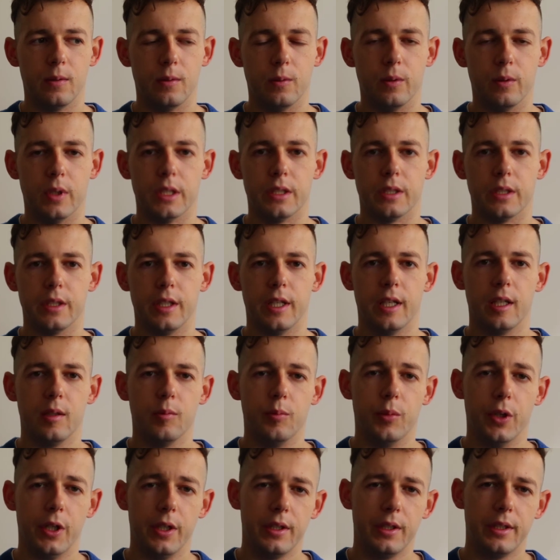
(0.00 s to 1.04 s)
Once
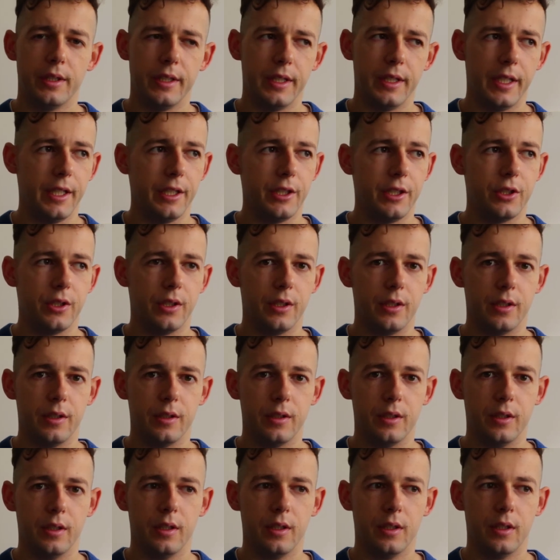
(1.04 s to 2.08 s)
again, birds in
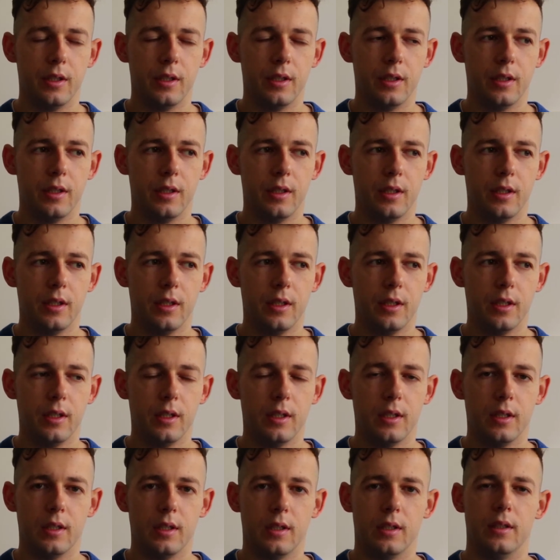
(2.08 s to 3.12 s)
nature.
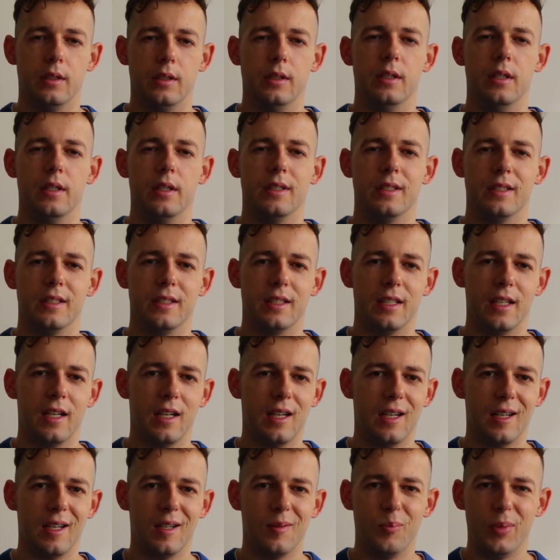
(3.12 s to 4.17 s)
This is
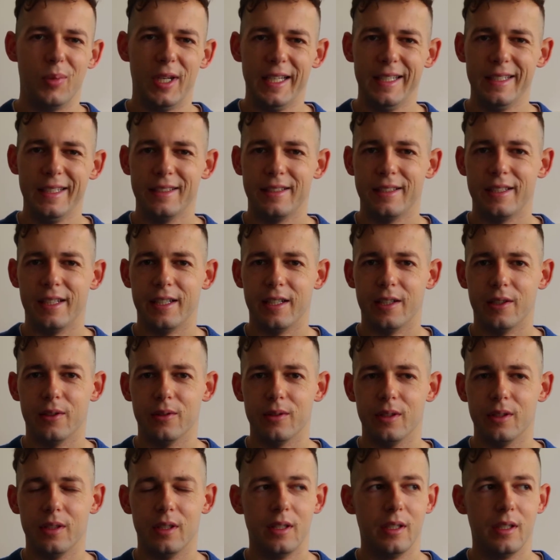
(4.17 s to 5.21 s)
a plane
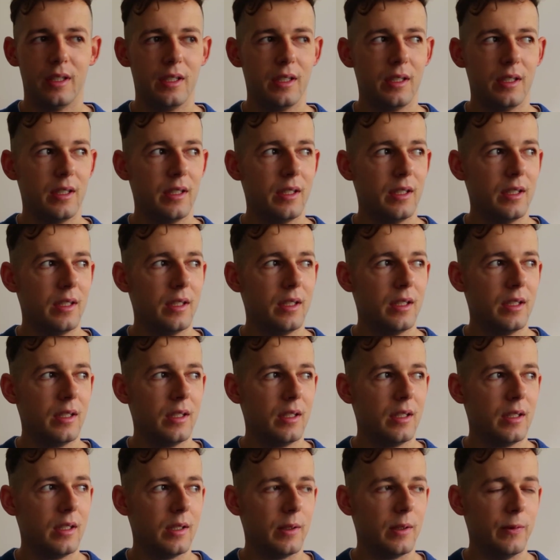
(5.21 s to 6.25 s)
sound,
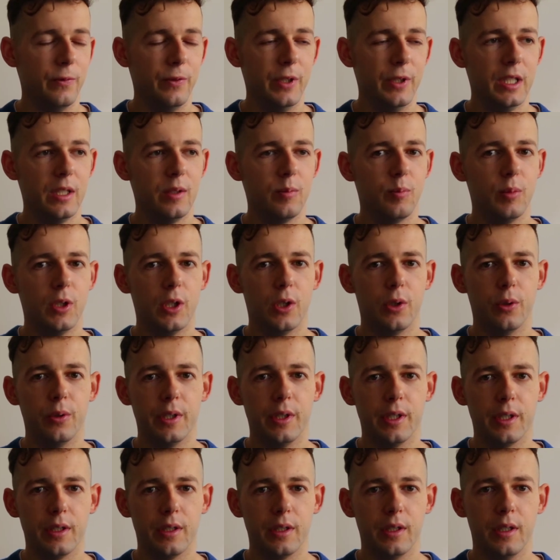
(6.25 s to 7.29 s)
wind
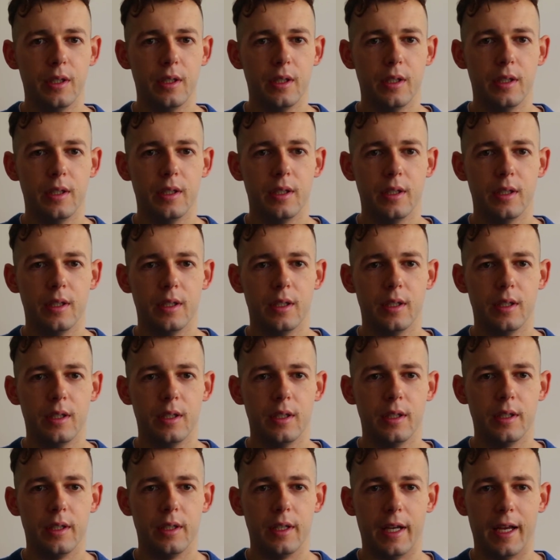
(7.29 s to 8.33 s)
blowing,
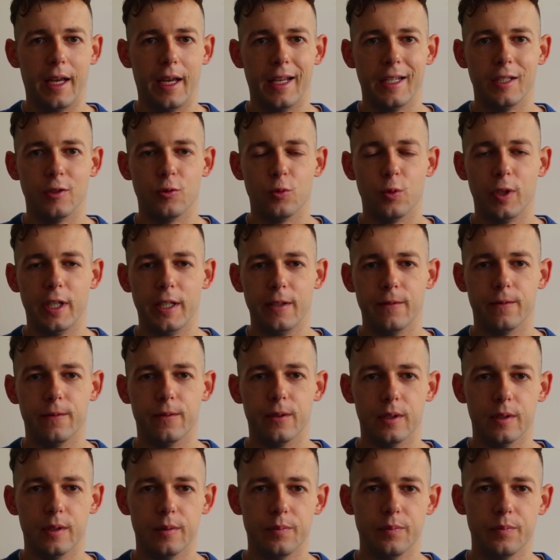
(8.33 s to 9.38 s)
and
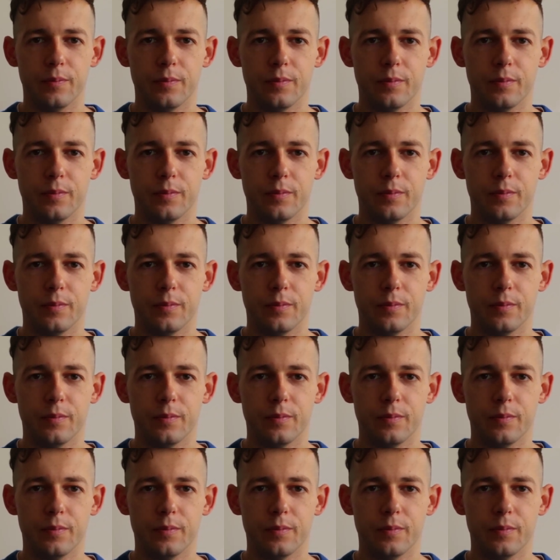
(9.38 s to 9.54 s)
rainfall.